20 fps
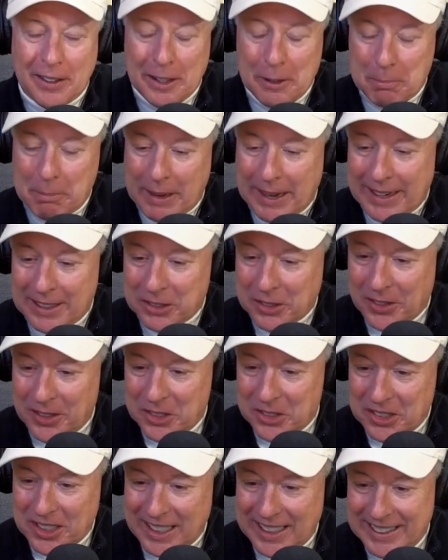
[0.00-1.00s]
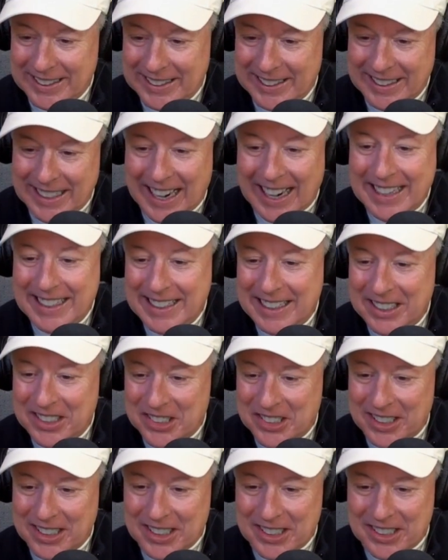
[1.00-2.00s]
And it passed the Senate
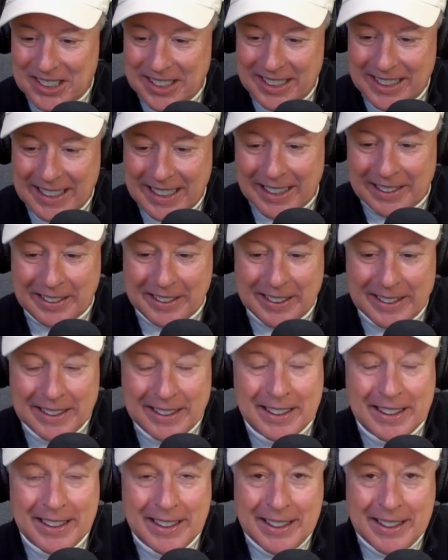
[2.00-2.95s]
96-0.